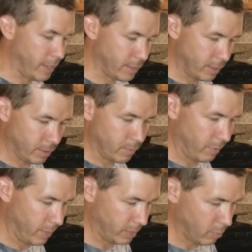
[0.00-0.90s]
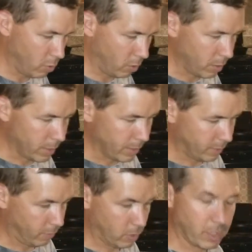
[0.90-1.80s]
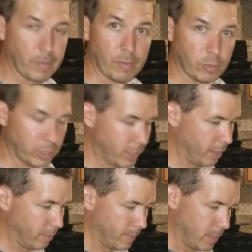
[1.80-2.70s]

It's a three phase motor, as far as I'm able to tell.